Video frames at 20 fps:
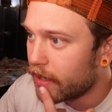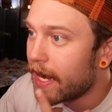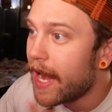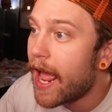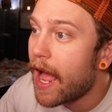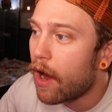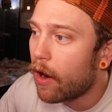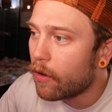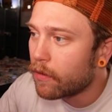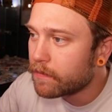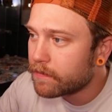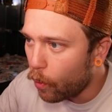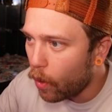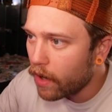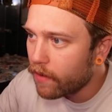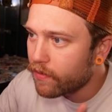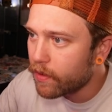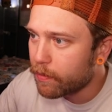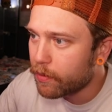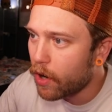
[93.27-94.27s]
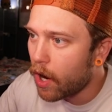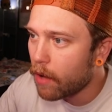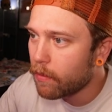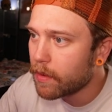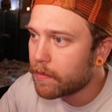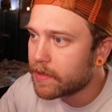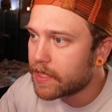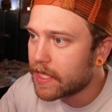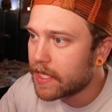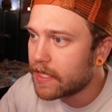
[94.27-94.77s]
Now, one of the
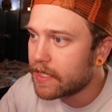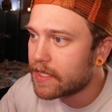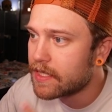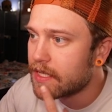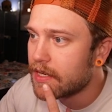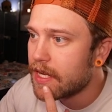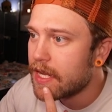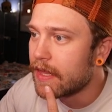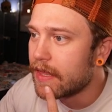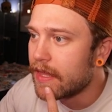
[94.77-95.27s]
problems is